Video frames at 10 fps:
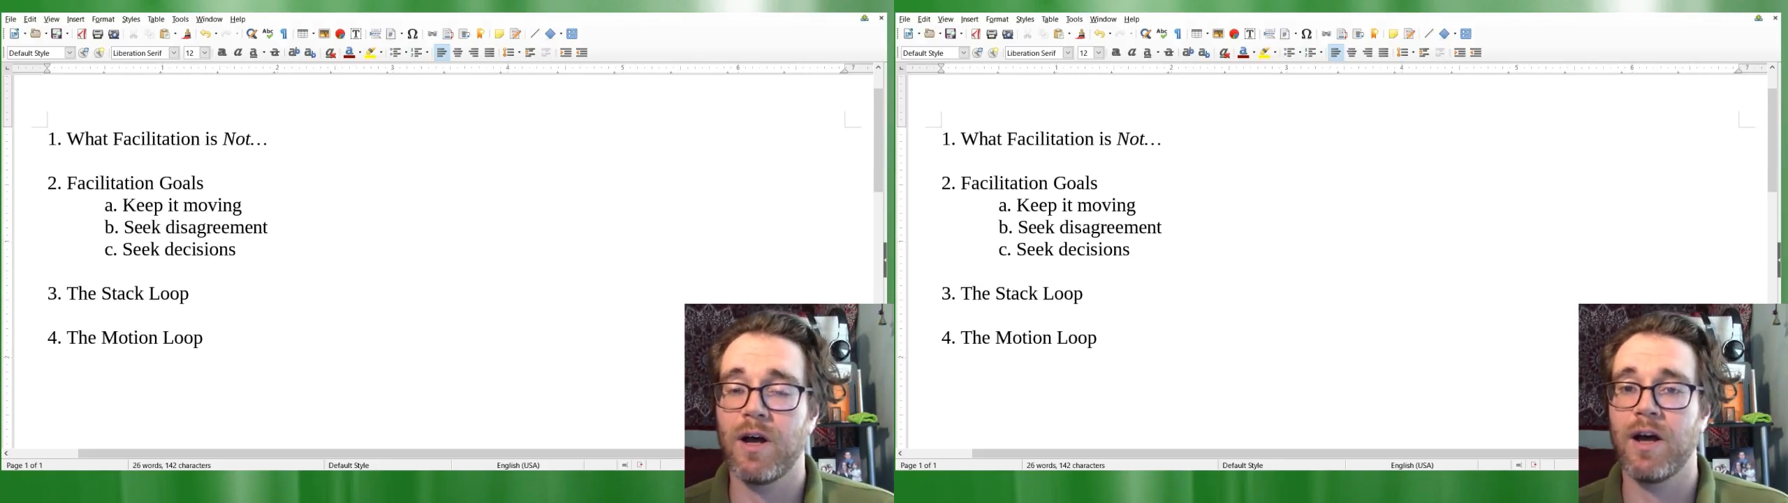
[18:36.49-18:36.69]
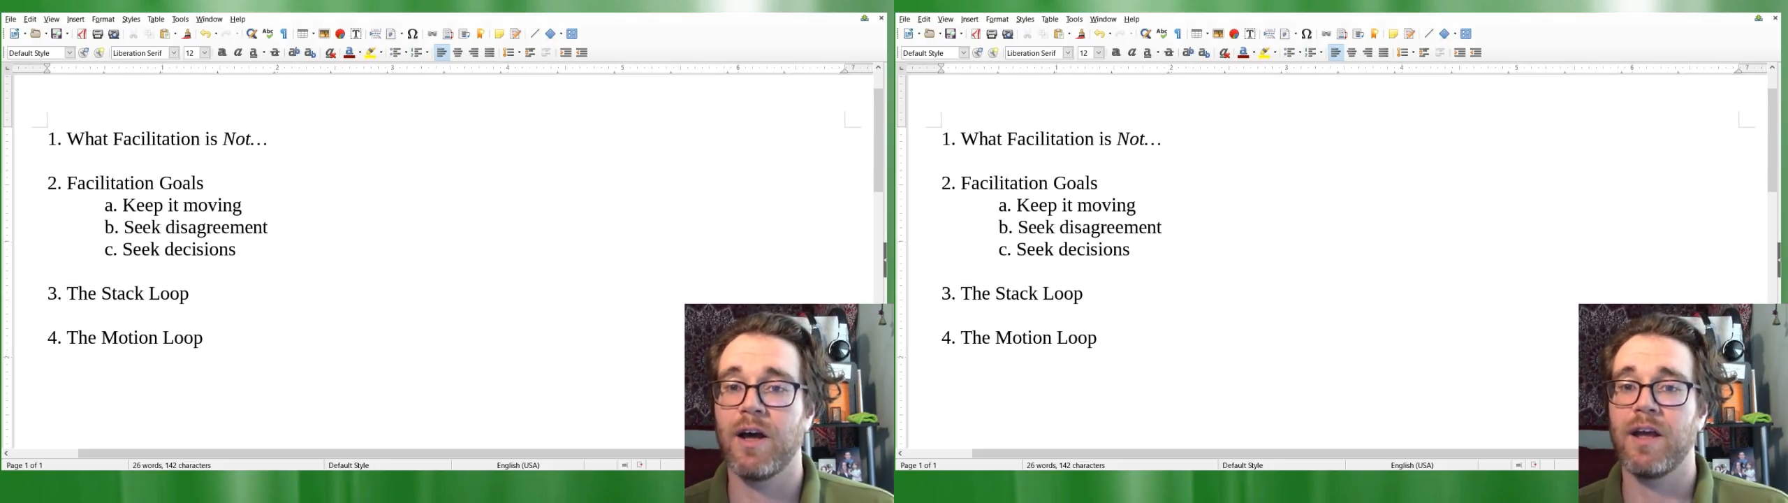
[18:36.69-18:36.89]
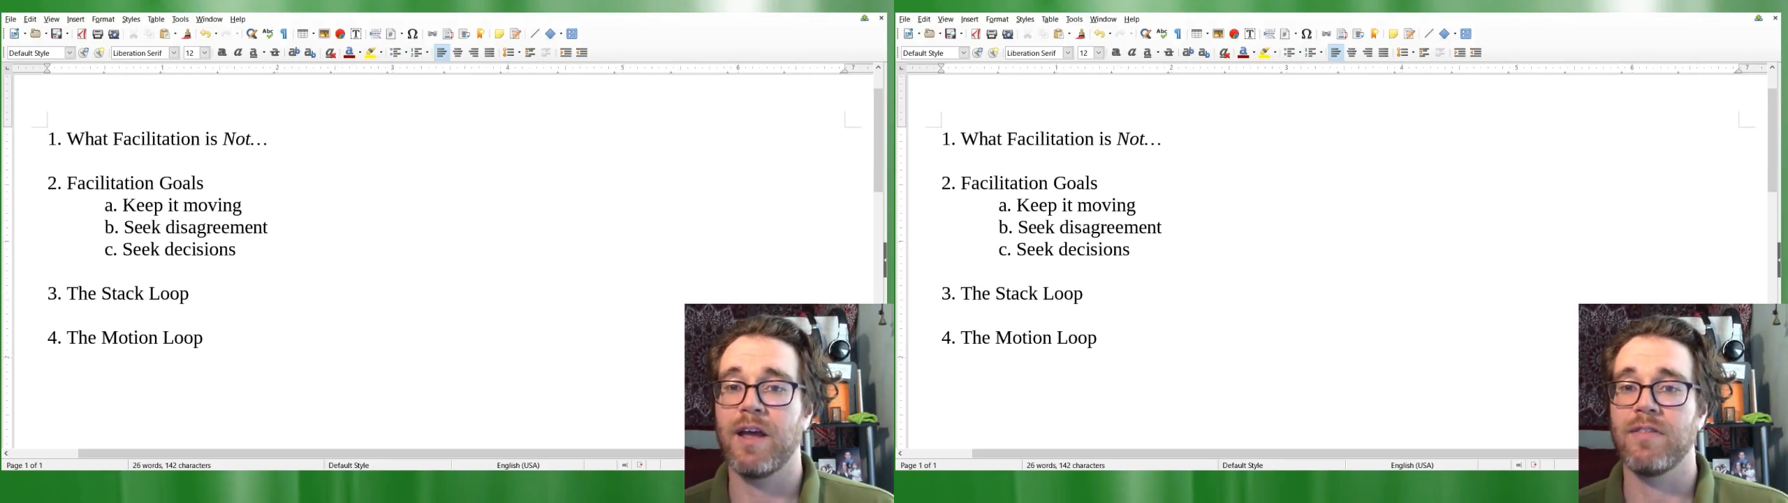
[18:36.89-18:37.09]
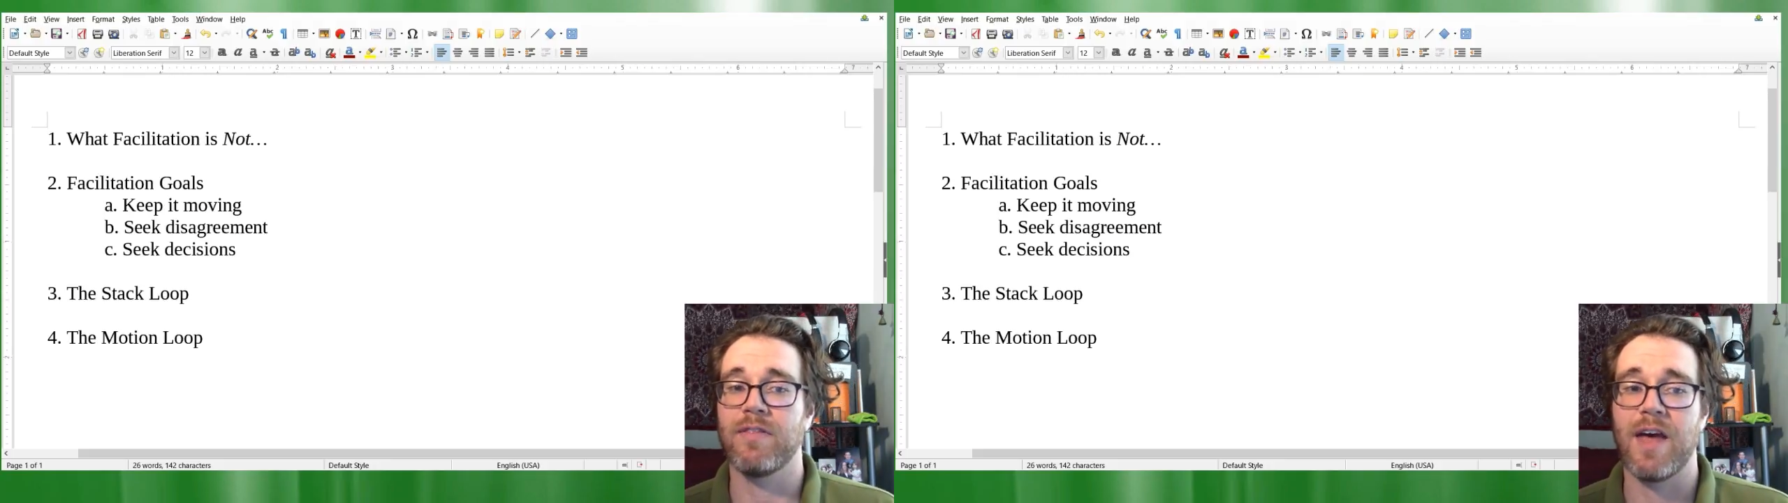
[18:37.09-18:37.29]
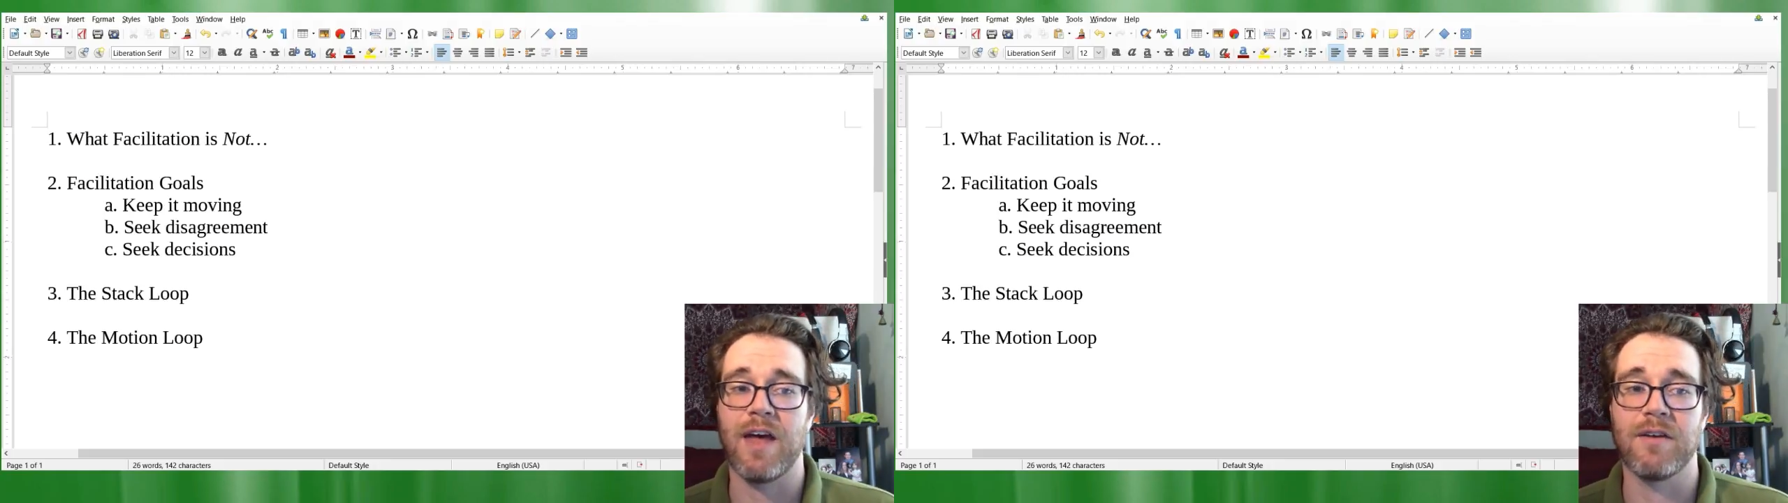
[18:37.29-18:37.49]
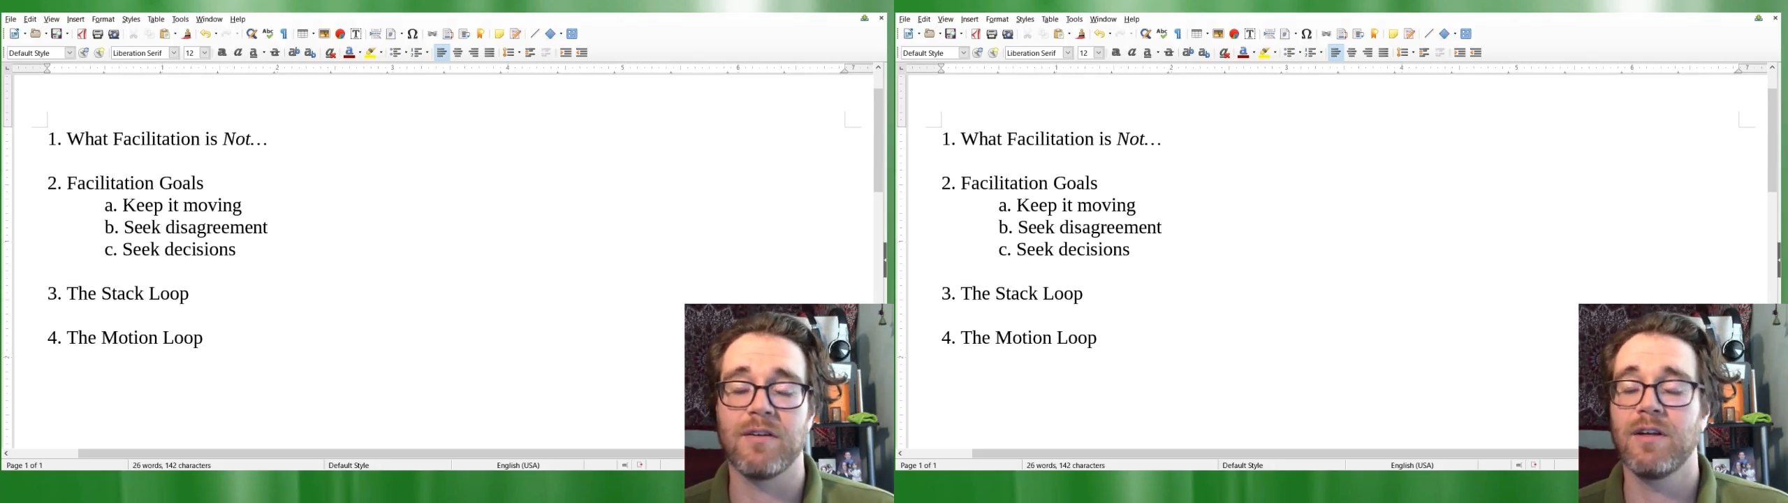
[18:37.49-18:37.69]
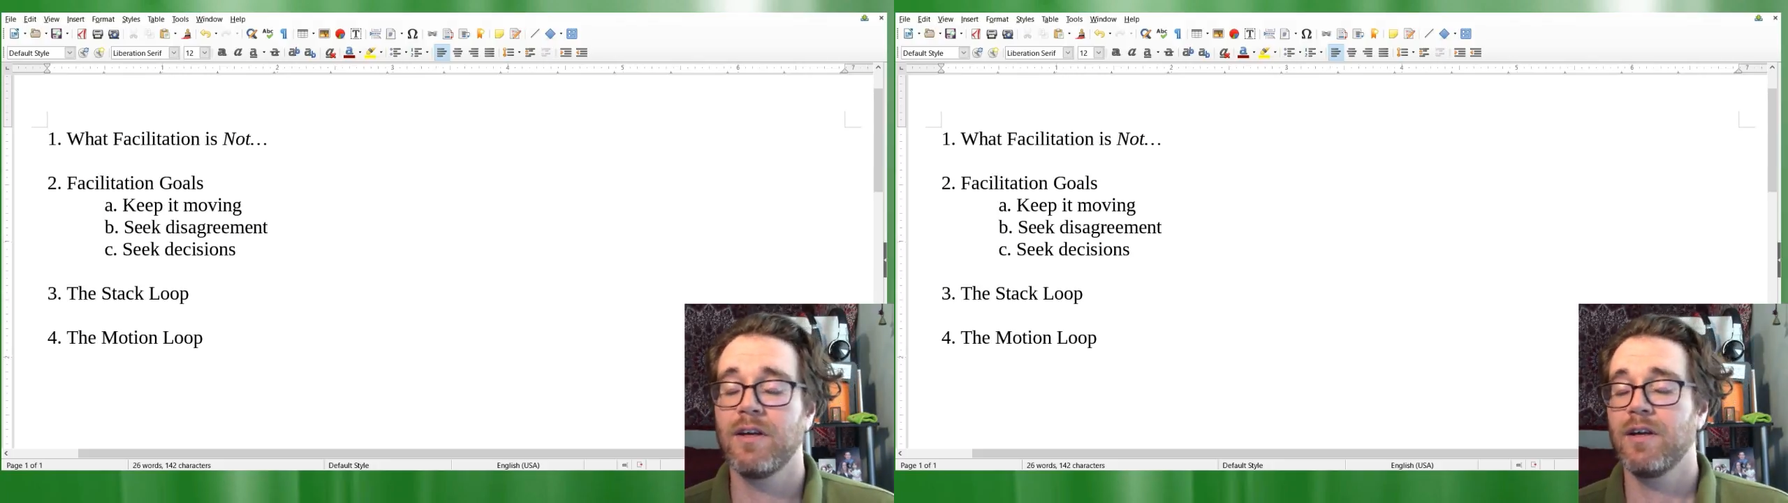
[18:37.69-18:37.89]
And then